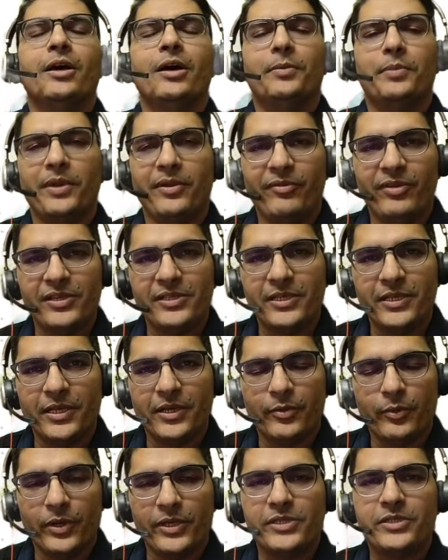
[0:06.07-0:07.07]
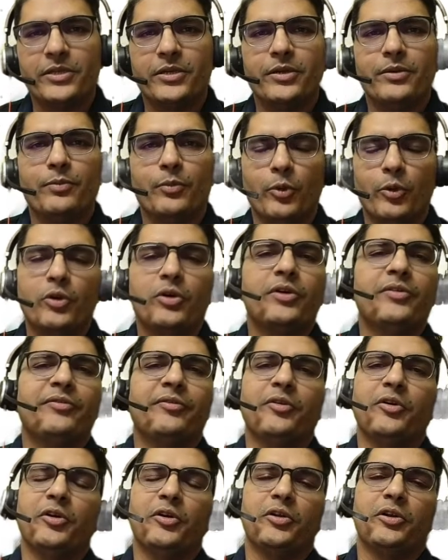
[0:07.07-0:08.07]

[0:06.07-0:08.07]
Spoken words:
previous year question book for